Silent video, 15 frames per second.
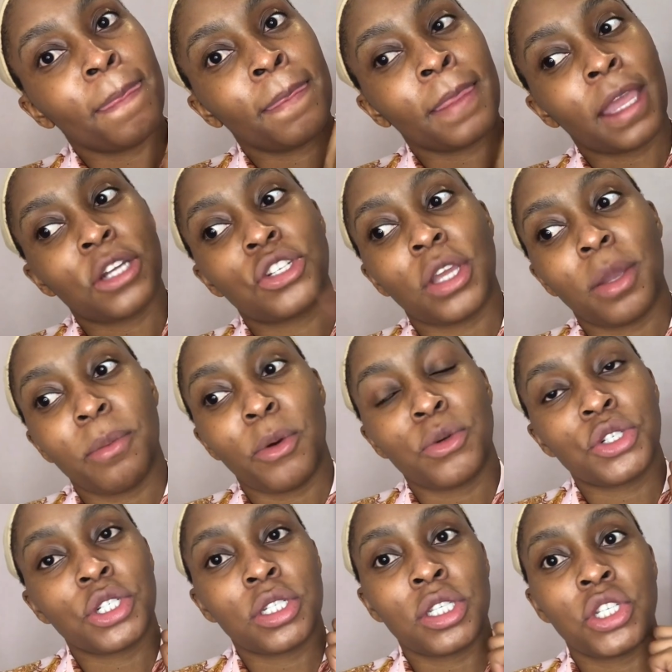get your
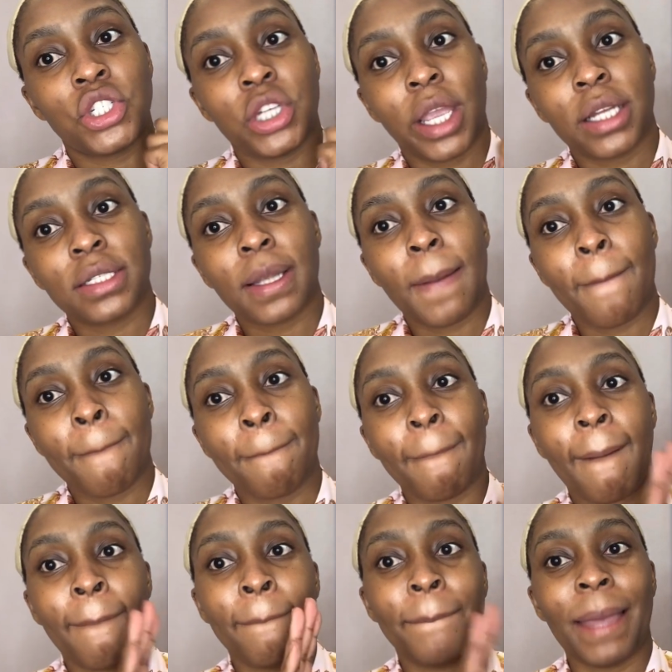emotions checked
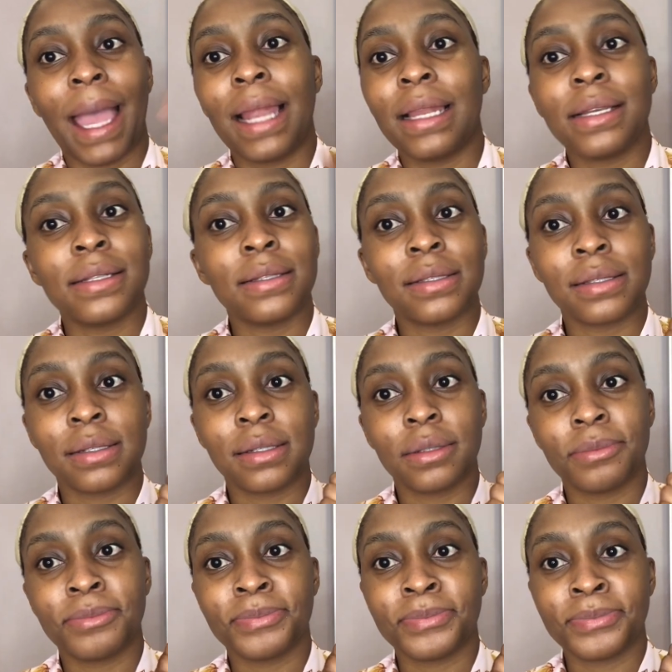and balanced
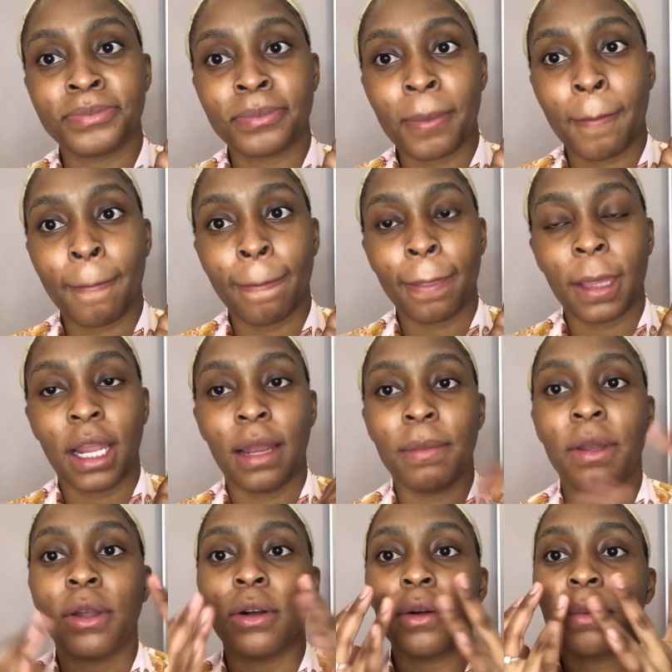let me
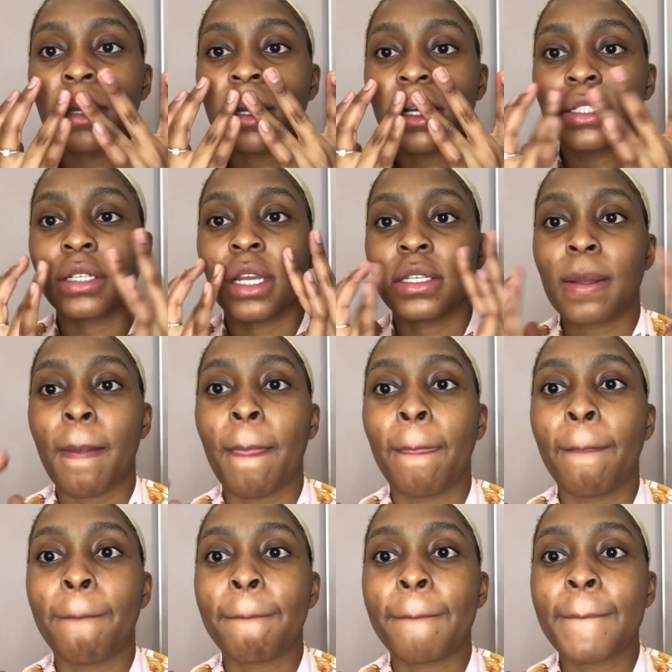know oh my gosh guys
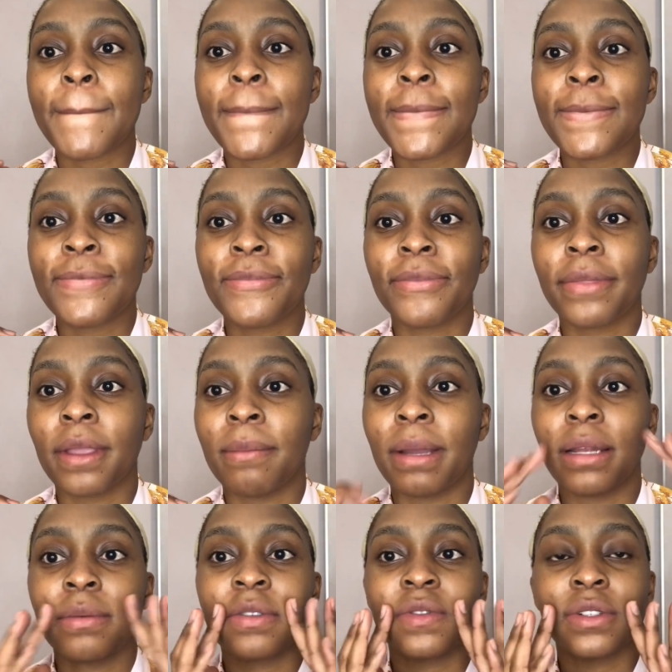mm, my
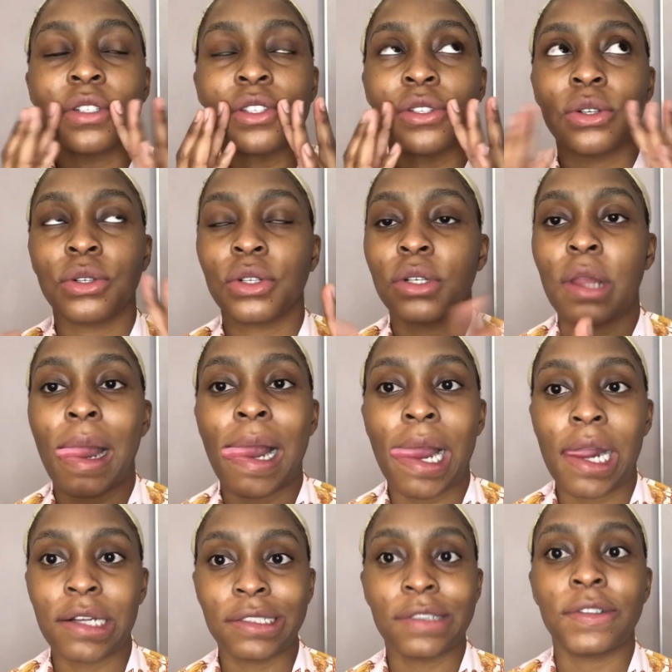lips feel so good
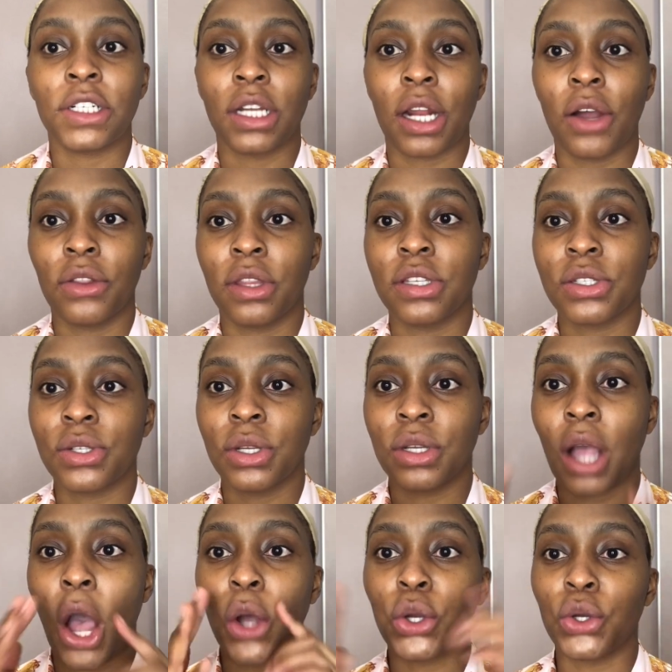i just forgot how this
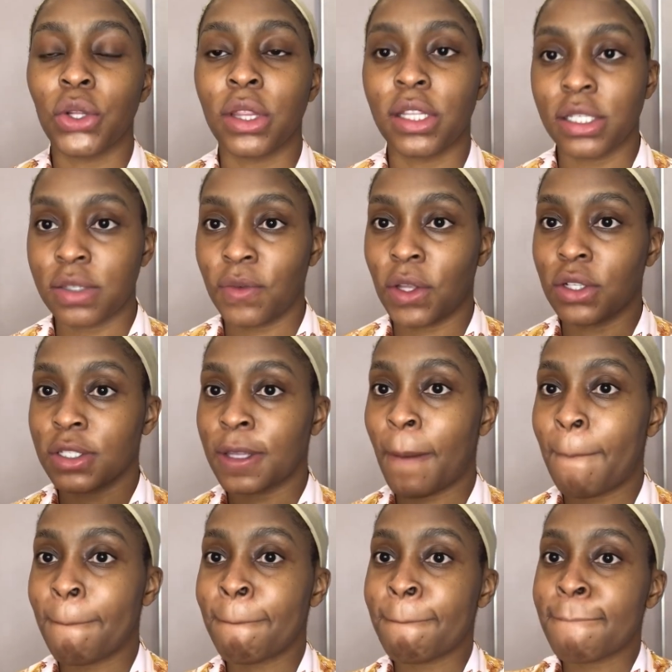how good this feels
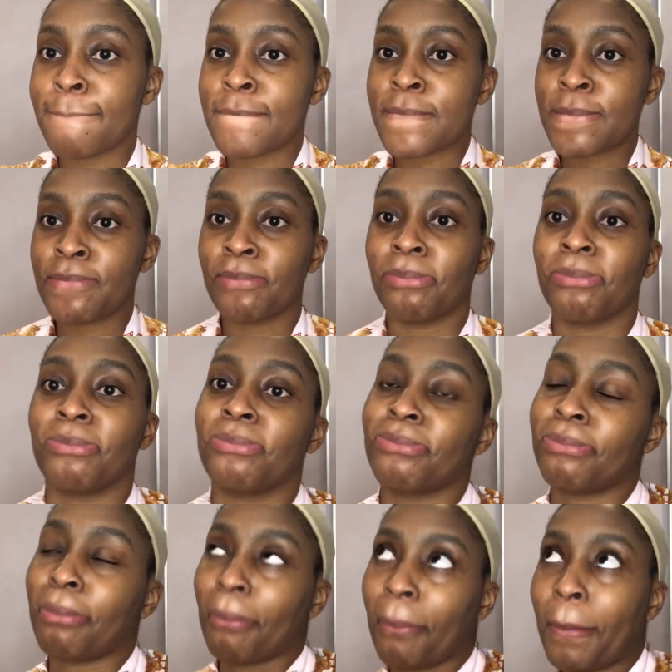
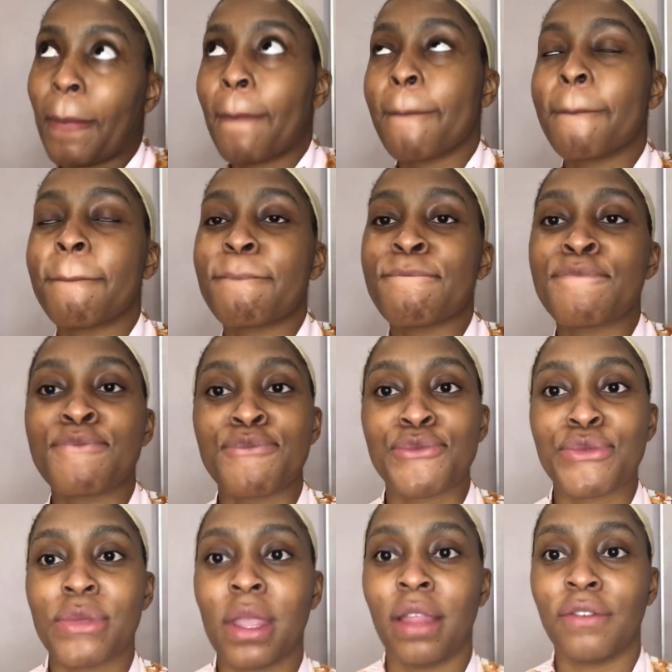mm. Mm.
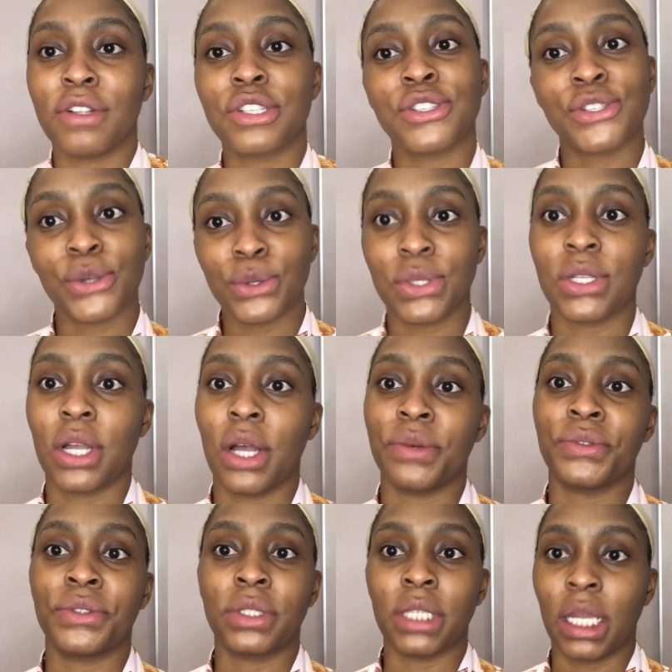feels so
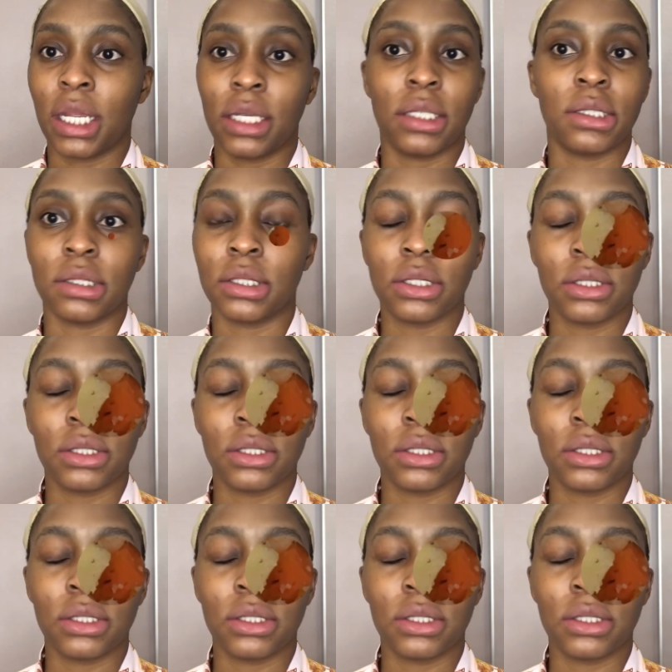soft and